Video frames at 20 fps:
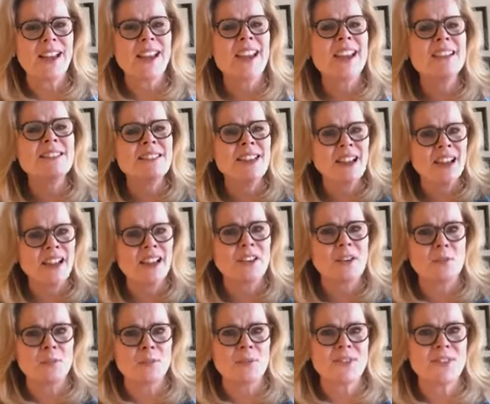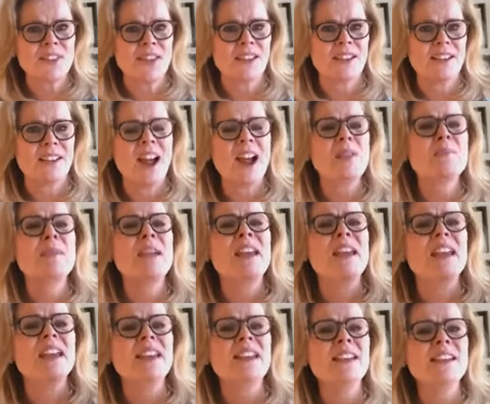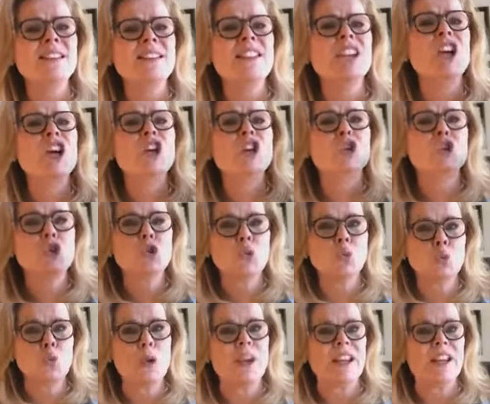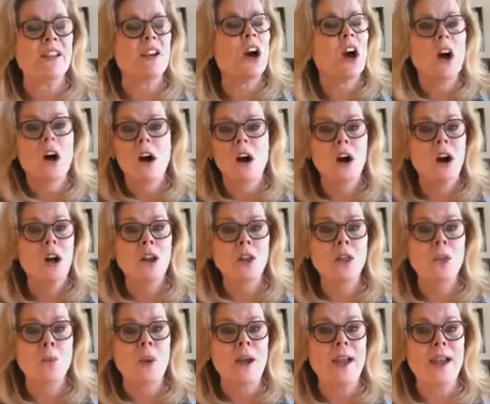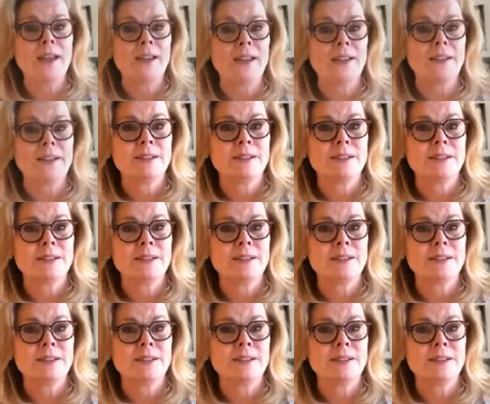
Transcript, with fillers: It's 100%. I'm in it to win it all the way.